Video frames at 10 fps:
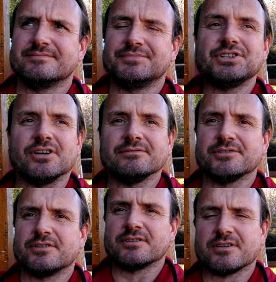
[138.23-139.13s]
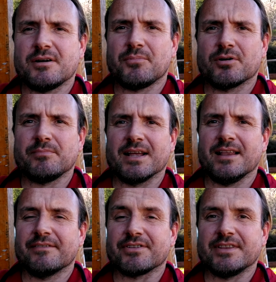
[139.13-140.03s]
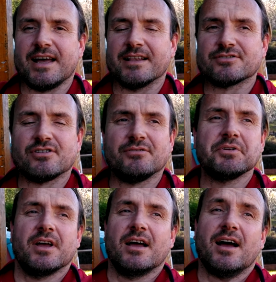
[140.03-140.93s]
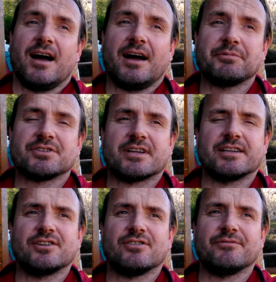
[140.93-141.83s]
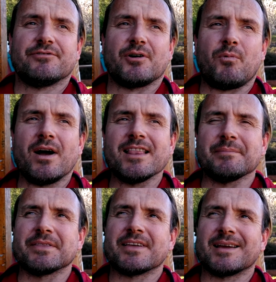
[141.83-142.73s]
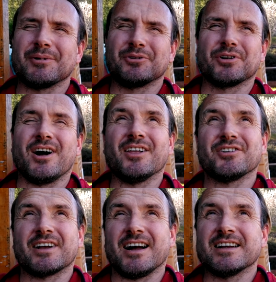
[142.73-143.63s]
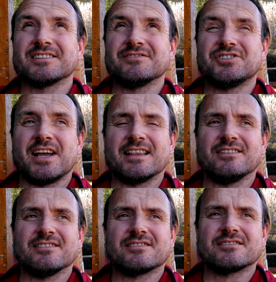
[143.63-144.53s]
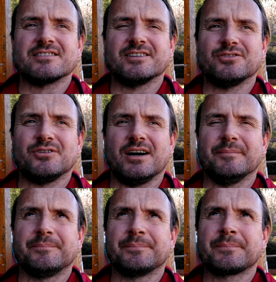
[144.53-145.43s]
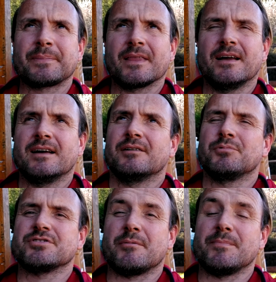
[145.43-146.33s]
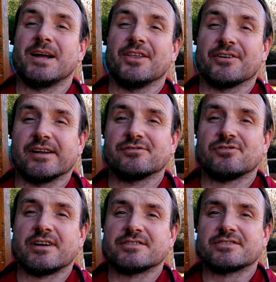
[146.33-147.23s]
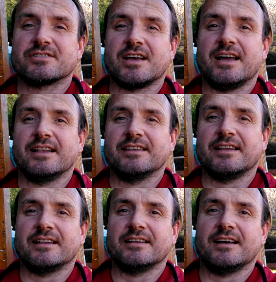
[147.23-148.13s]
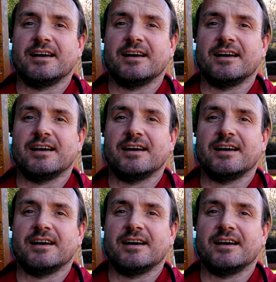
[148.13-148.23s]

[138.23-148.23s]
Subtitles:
you know there's a lot more in my life than that. So I was thinking, you know, for a while I've been thinking about doing other kinds of channels, you know, with some of my other interests, and then